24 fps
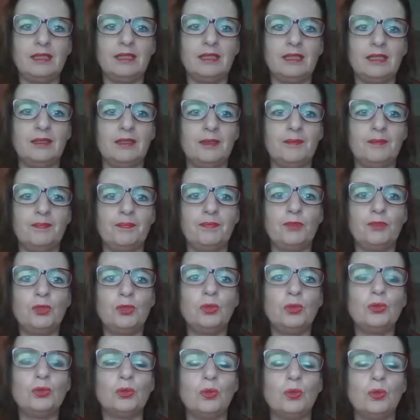
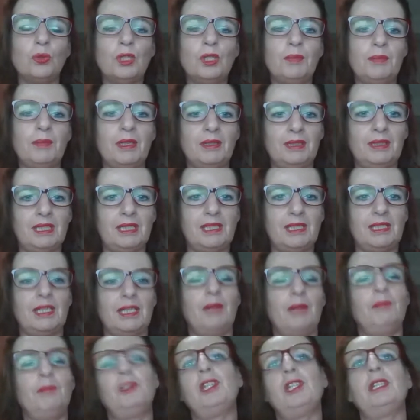to talk about this
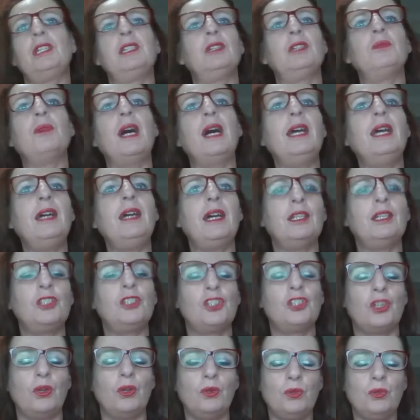subject and why I
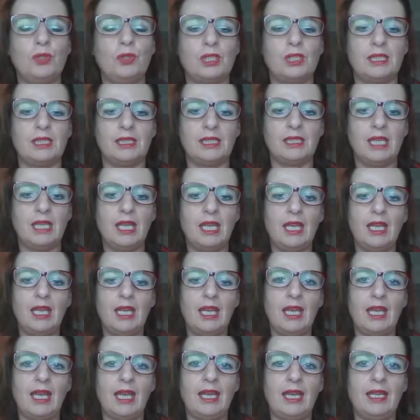chose it.
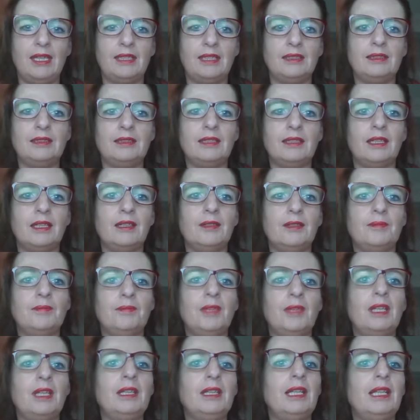And
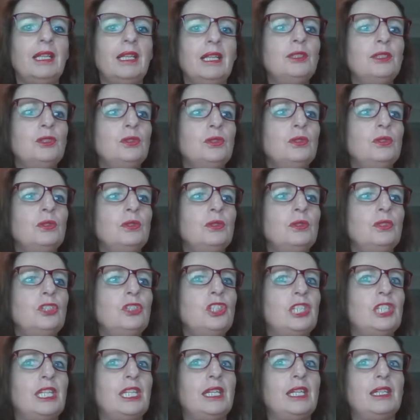I'd like to
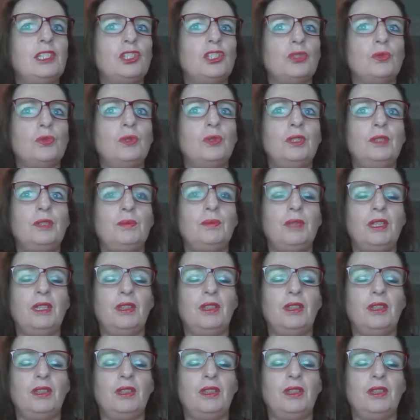share a story with